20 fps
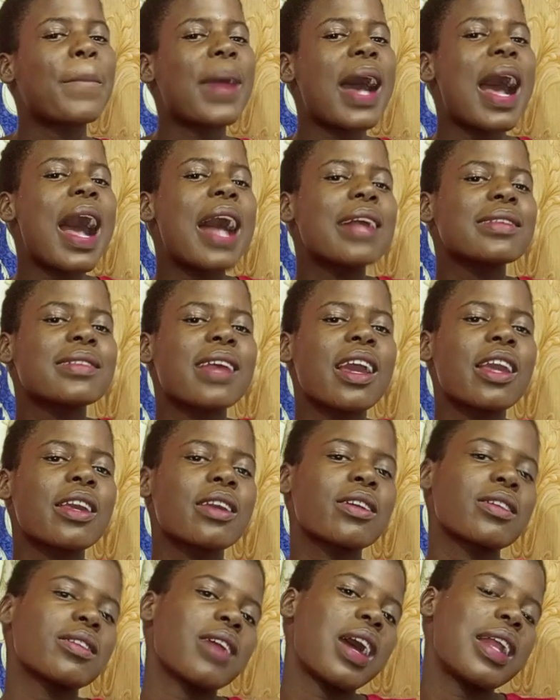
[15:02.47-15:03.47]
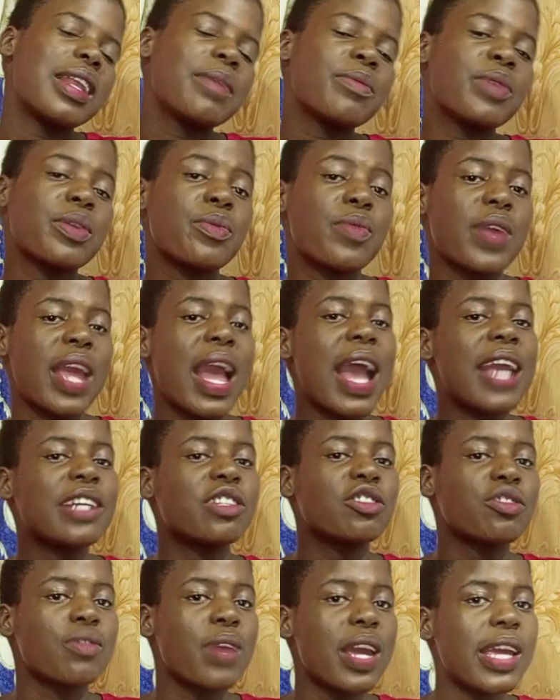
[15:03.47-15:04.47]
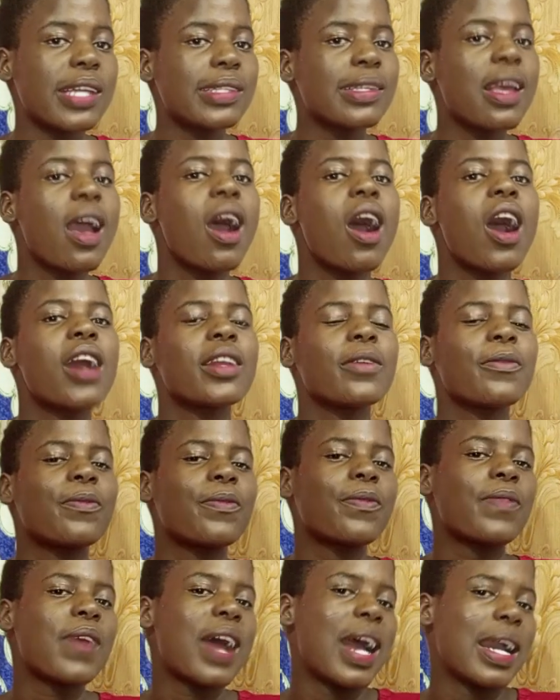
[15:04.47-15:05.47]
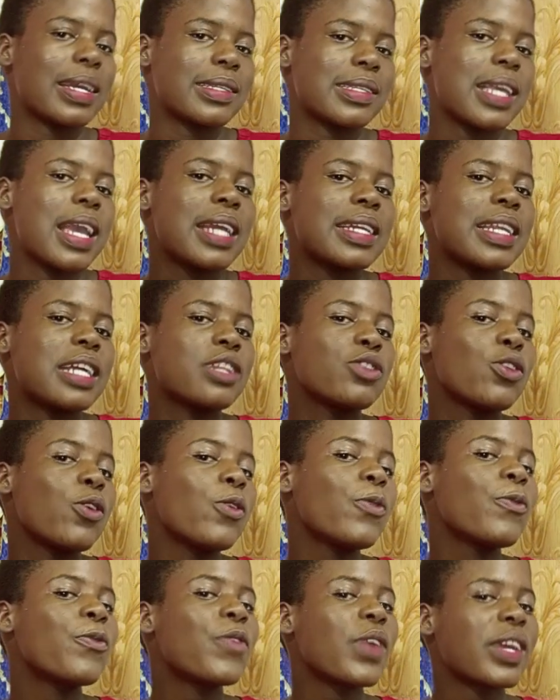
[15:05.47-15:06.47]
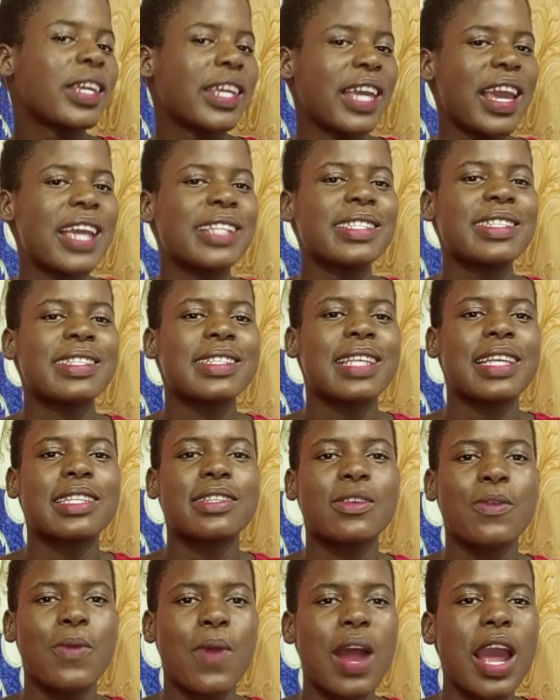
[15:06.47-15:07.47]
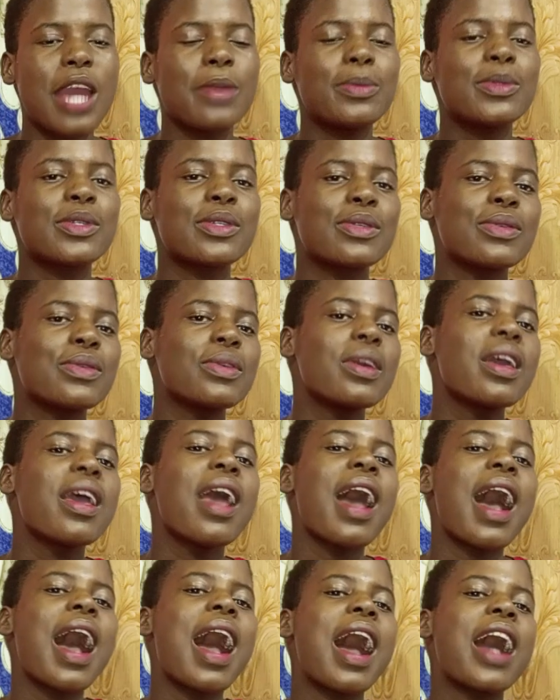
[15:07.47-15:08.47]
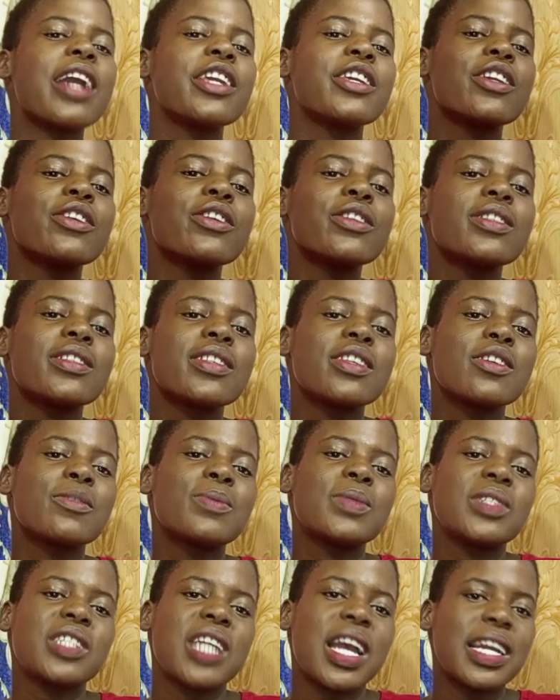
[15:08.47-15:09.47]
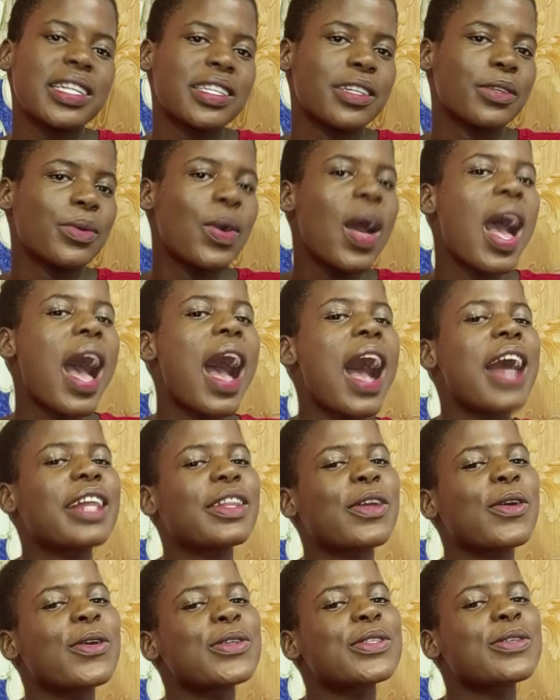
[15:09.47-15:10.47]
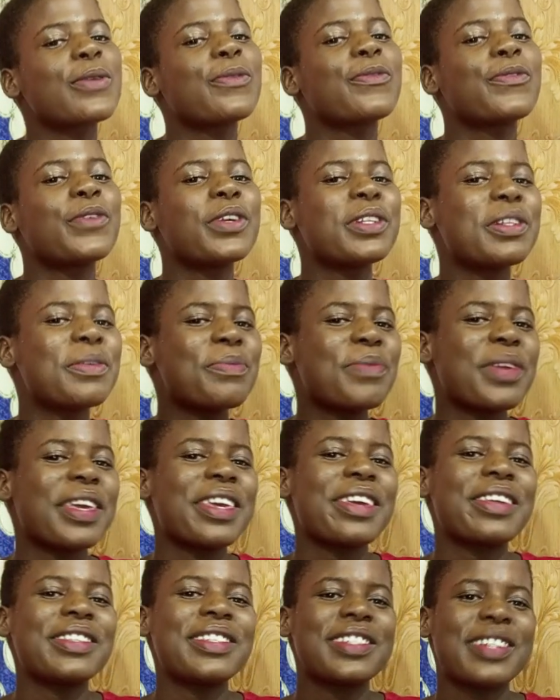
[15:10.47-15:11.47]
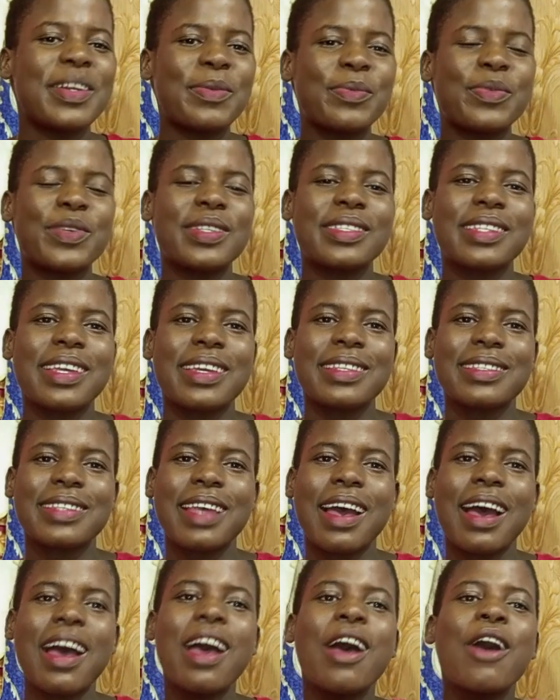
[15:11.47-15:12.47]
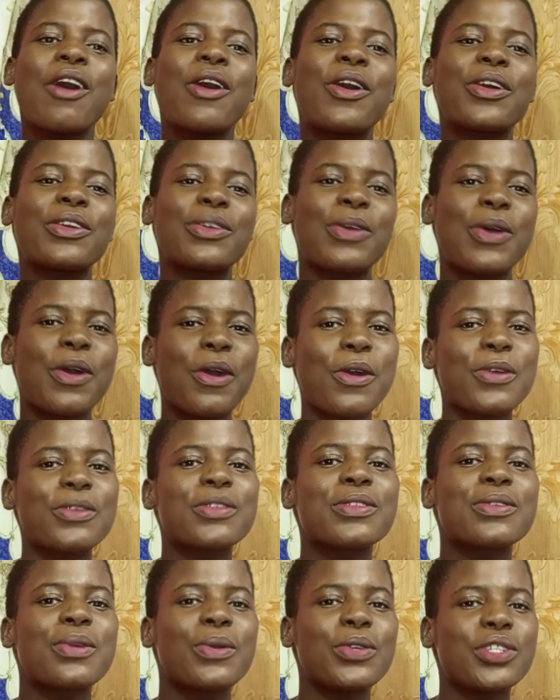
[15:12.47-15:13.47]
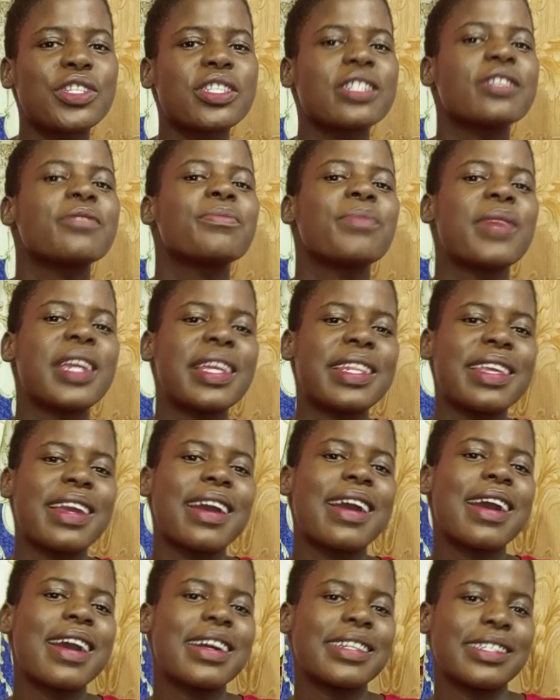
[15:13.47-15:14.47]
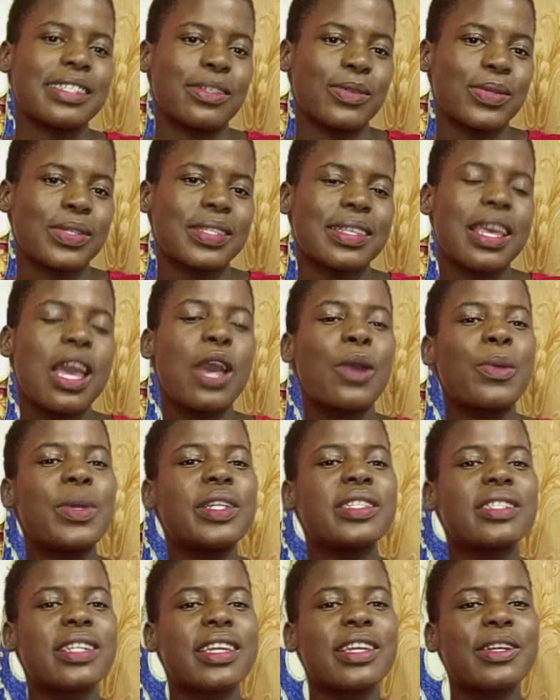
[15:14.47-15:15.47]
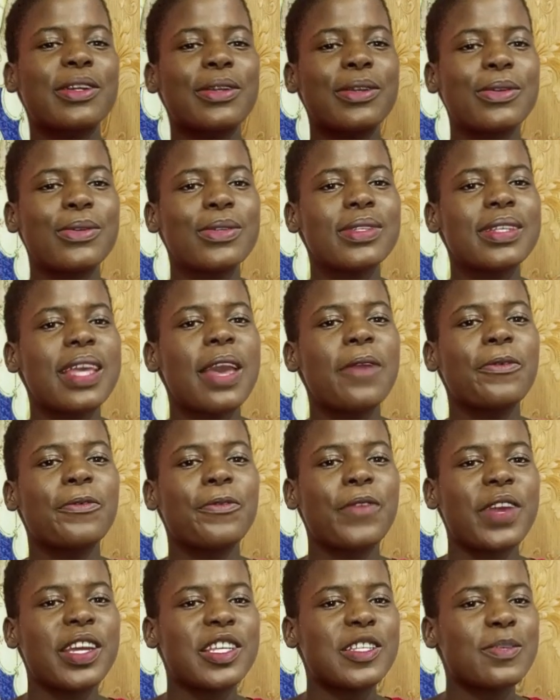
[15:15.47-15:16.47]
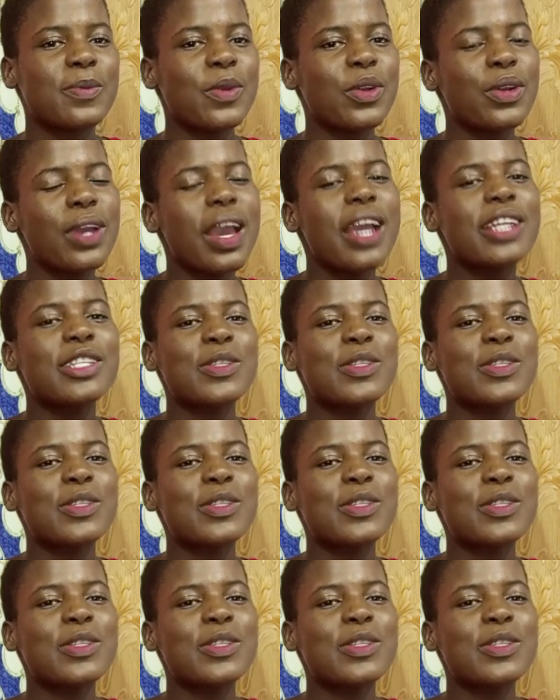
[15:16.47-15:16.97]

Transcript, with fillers: But as I let me reiterate on a fact don't forget to subscribe to our YouTube channel and also follow me, your Gem Presenter, on all social media handles, which includes Facebook,